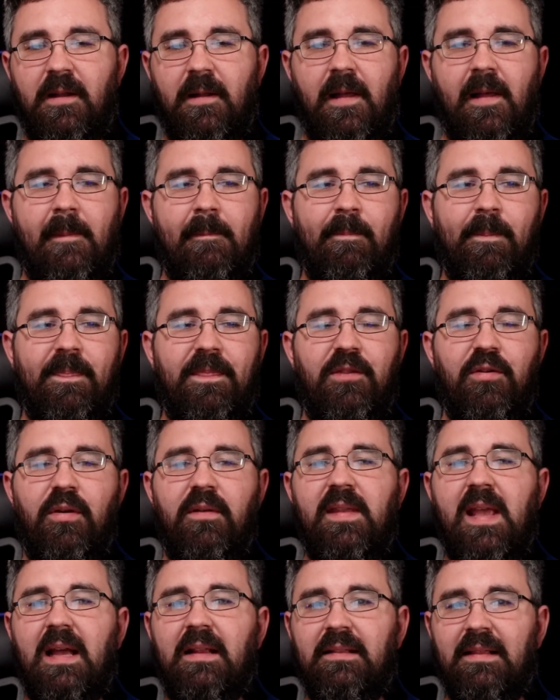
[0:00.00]

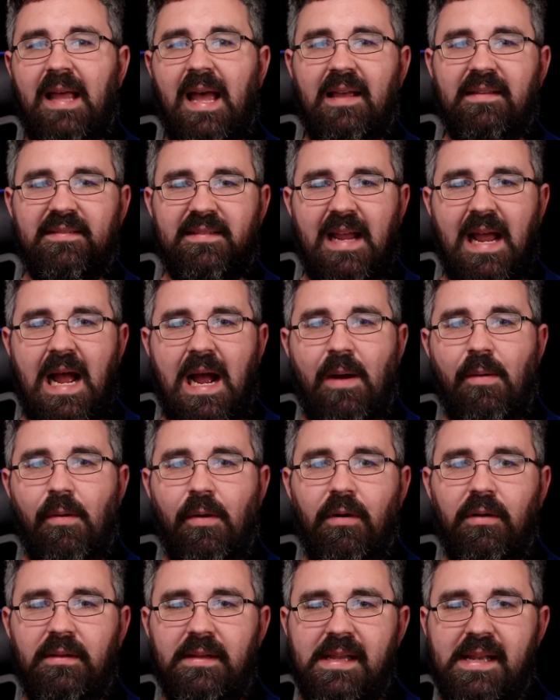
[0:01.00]
during that last
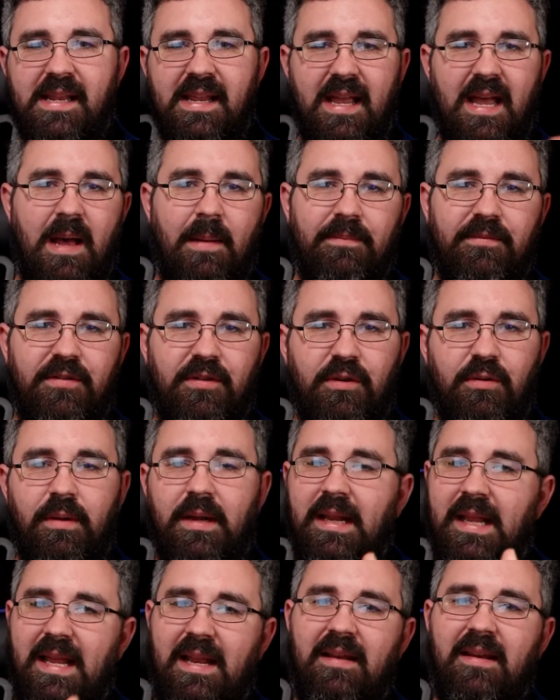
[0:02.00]
hour leading up to
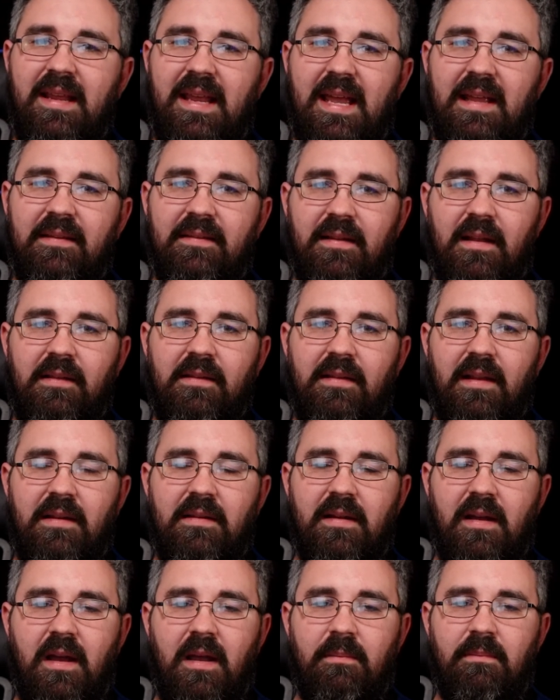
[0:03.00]
and ending at
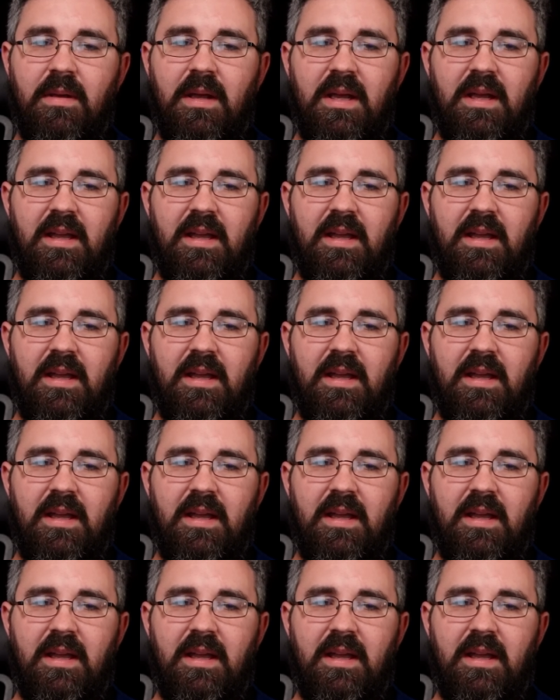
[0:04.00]
sunset time.